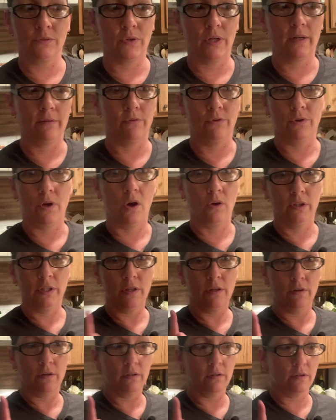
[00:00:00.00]
forever. Only
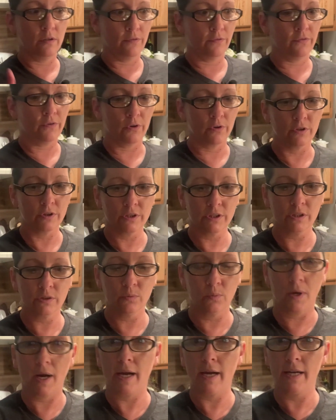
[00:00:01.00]
the first
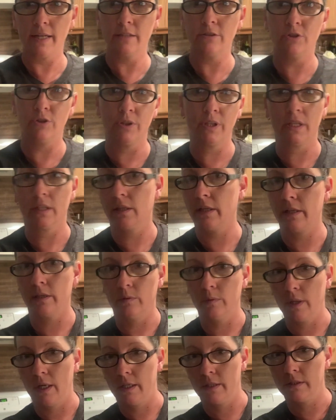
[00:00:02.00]
rise, you can let it
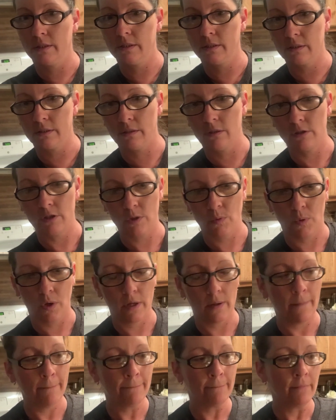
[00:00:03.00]
rise as long as you want.
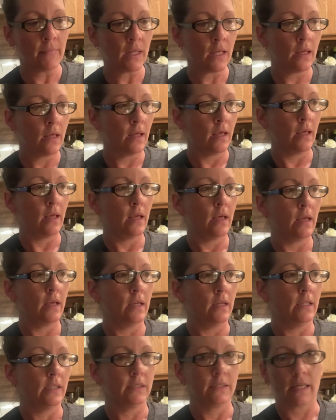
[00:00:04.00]

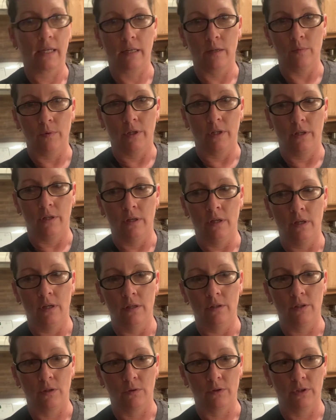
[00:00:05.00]
Second one,
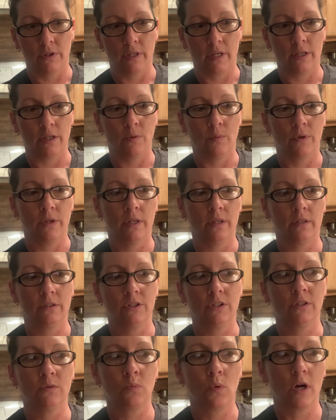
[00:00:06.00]
don't do that. You want to
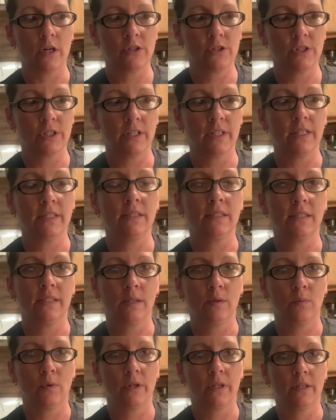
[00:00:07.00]
just watch it and
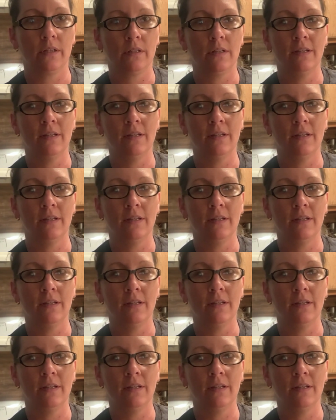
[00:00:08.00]
see what